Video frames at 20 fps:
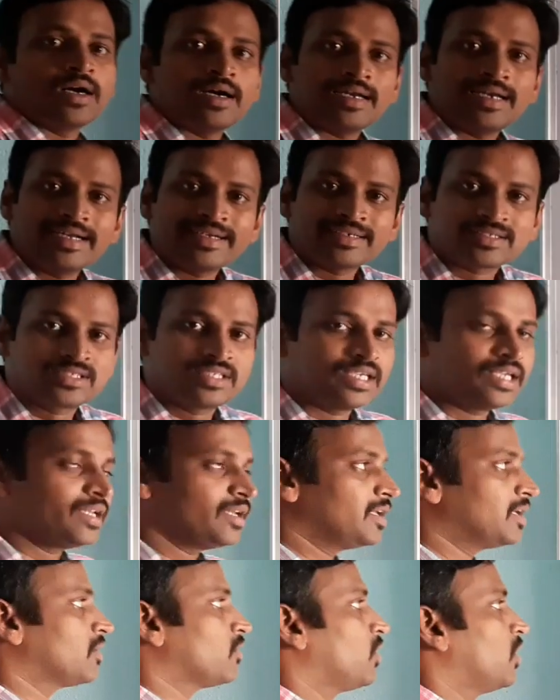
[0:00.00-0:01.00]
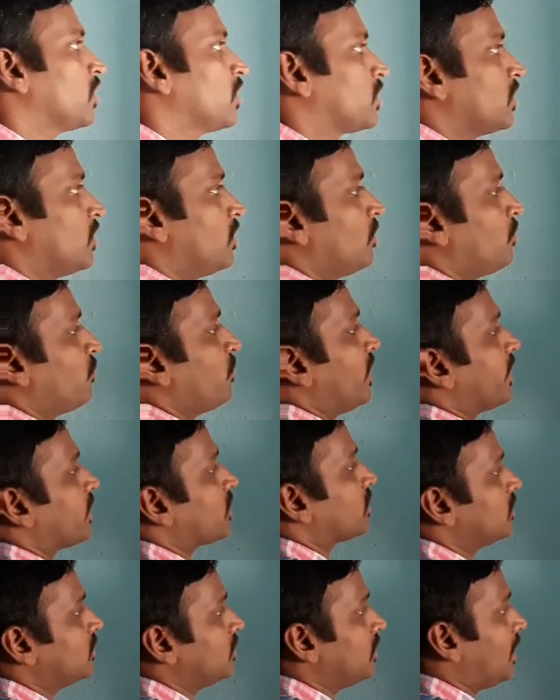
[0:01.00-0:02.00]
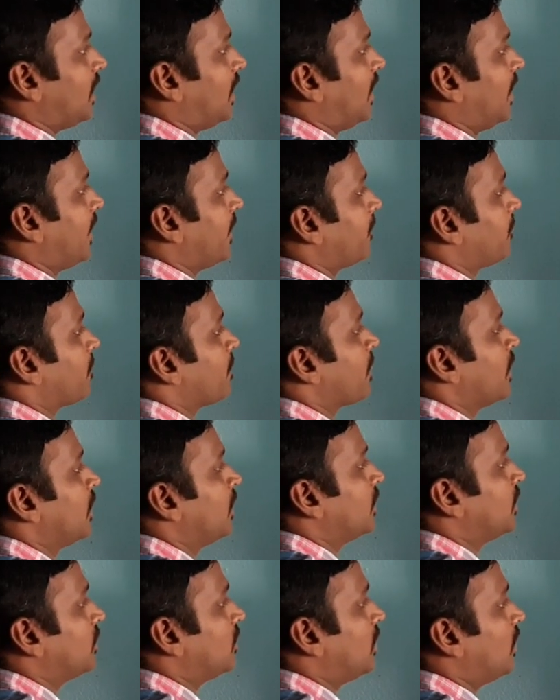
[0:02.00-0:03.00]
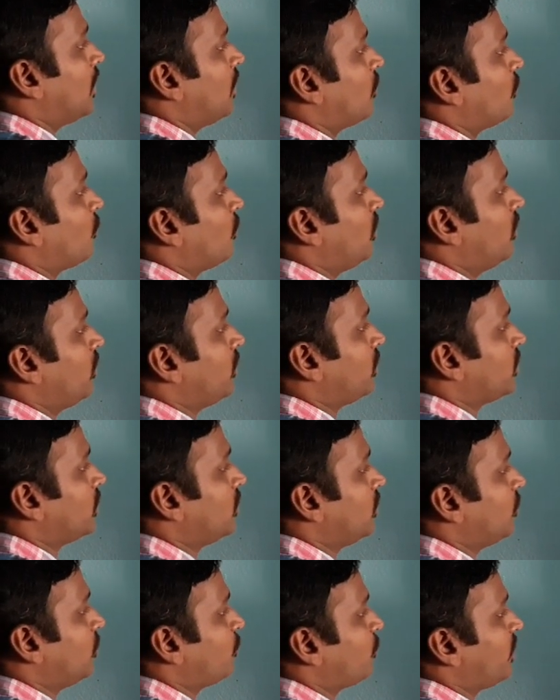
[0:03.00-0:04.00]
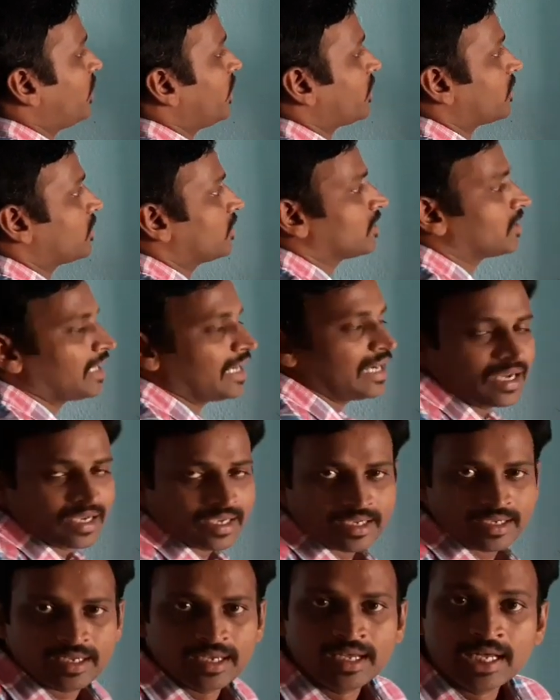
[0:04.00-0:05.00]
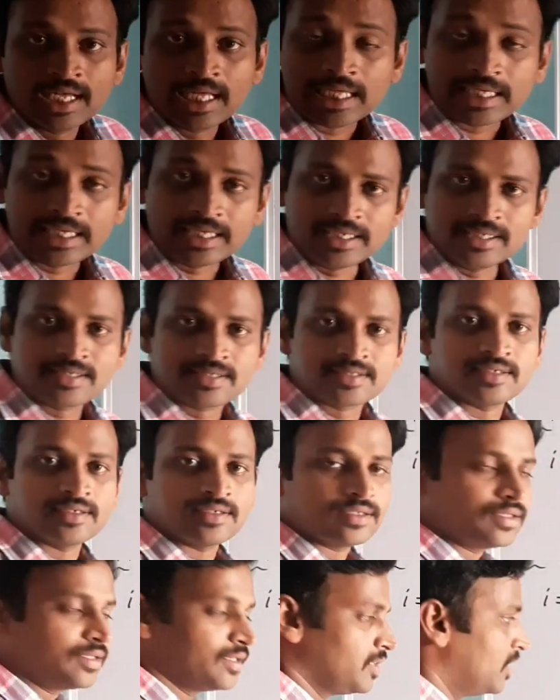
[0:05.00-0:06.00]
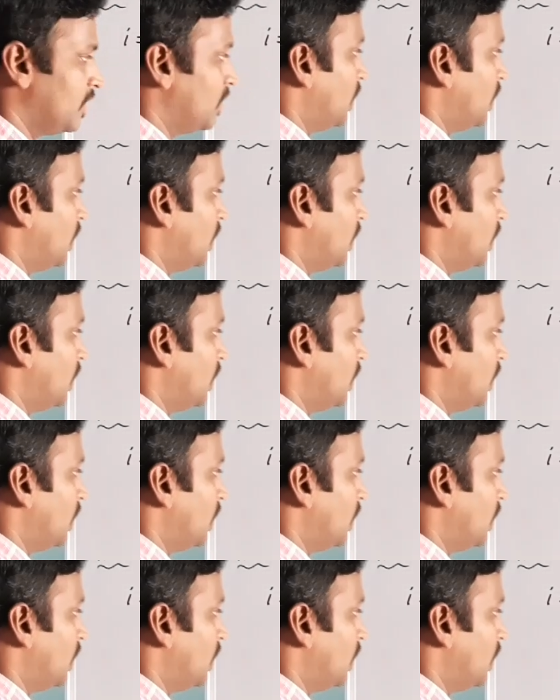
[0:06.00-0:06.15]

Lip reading: Let's see want of factor I. Want of factor I is the